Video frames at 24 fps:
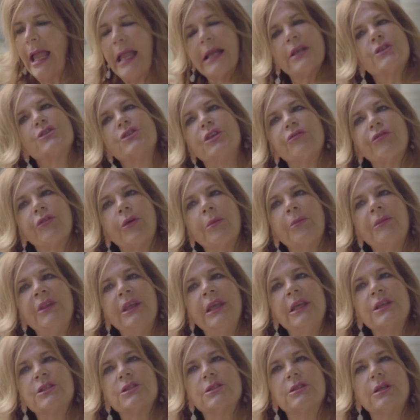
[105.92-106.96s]
exit from
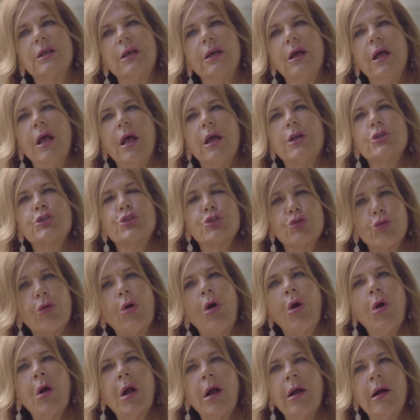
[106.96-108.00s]
this uh,
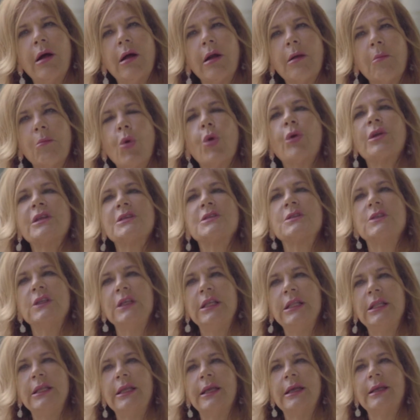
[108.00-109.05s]
stronger, more
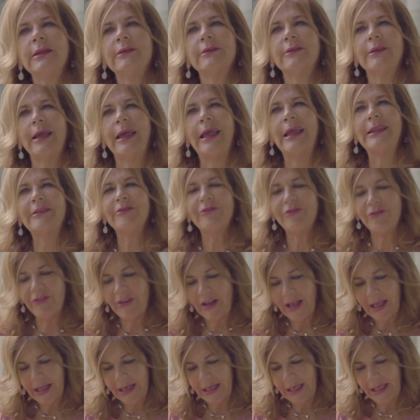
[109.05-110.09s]
resilient, and
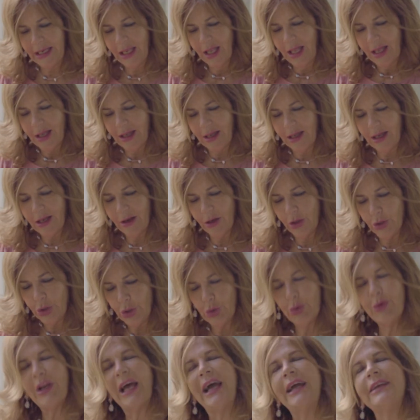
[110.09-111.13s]
very uh,
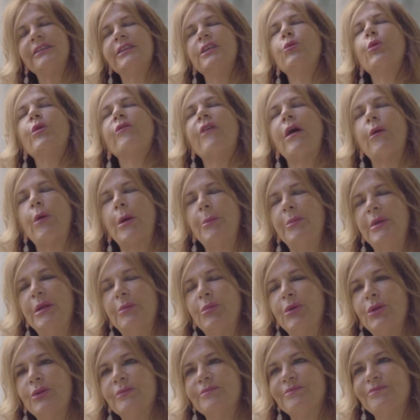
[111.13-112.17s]
united with our
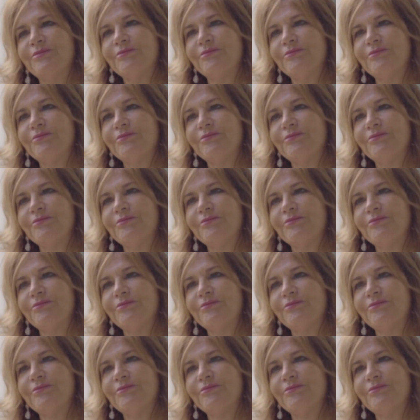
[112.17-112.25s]
people.